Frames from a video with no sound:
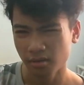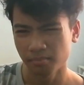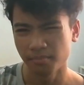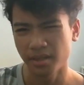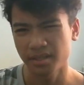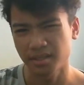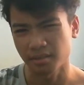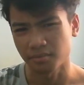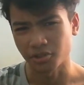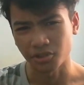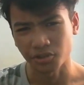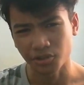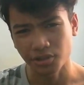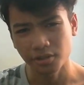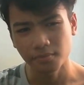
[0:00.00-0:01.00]
make some
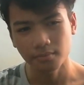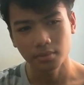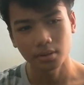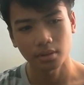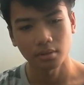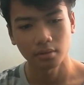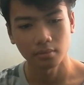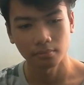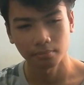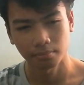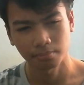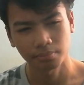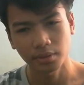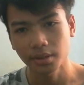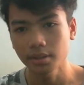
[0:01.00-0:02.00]
streams and
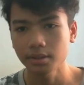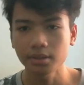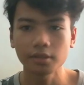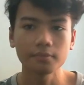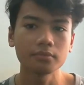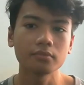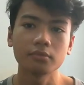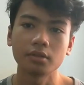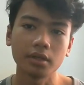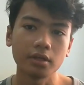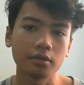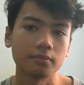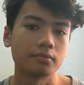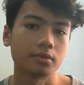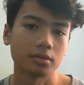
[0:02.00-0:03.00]
play some
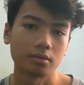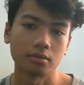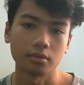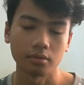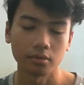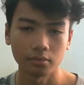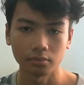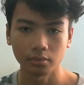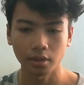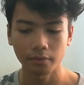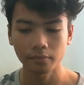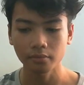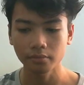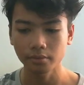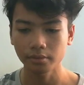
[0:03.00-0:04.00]
games, you know. I'm
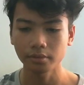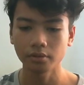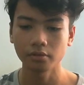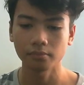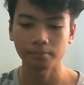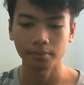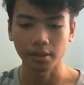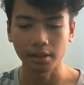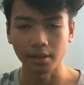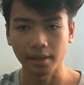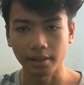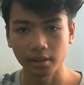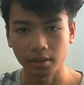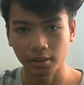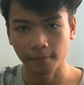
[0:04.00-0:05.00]
not really gonna play
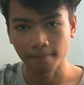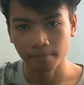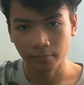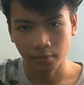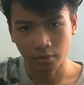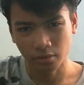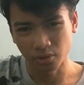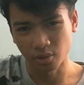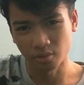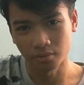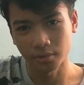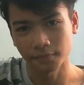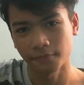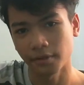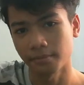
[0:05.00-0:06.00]
like
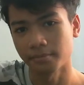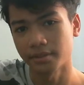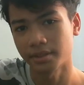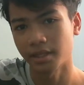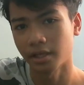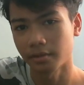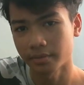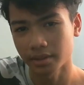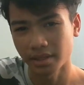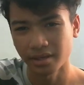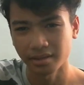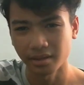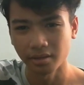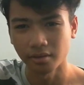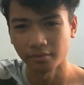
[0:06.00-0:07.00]
those famous games like
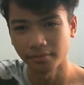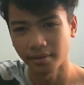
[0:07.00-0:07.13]
League of